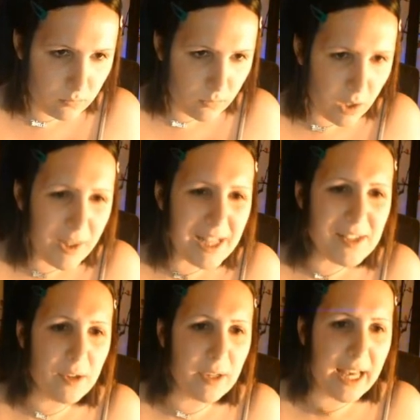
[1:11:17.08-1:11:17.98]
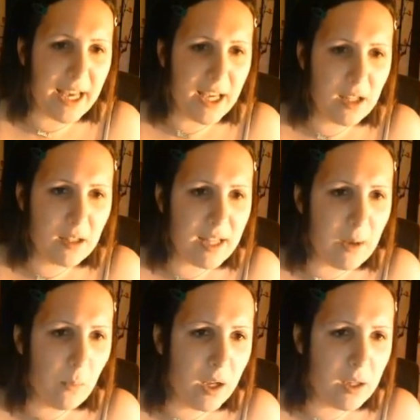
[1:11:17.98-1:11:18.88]
Oh, that's okay. That
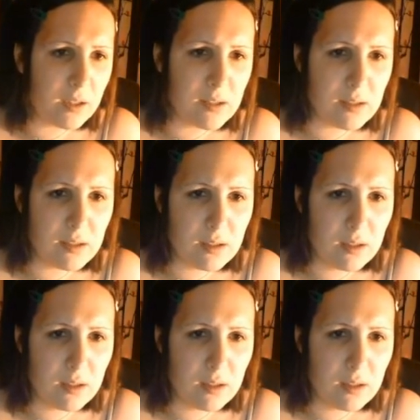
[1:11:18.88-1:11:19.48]
works.